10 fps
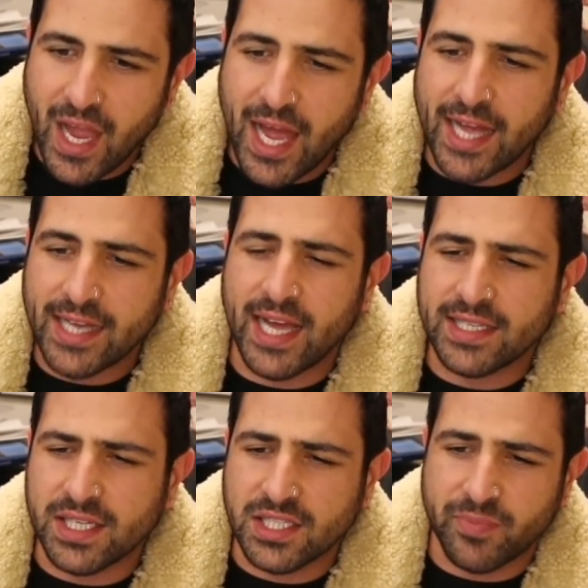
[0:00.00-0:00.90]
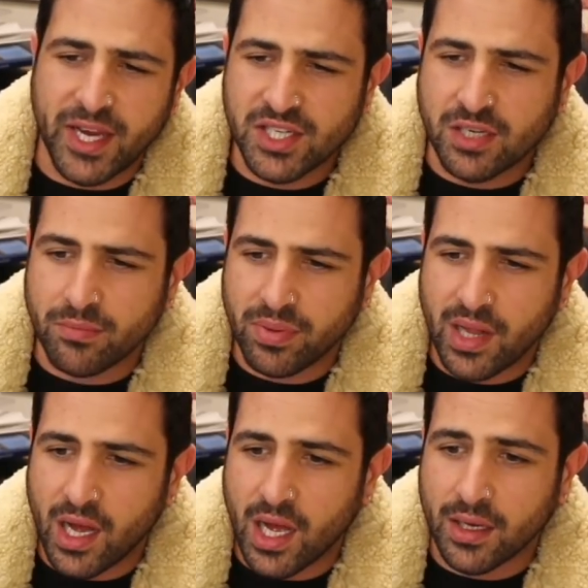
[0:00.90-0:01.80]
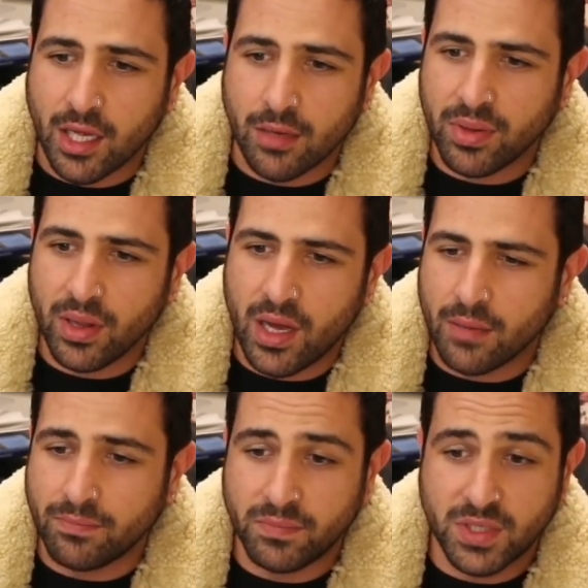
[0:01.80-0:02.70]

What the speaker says: as his speech complied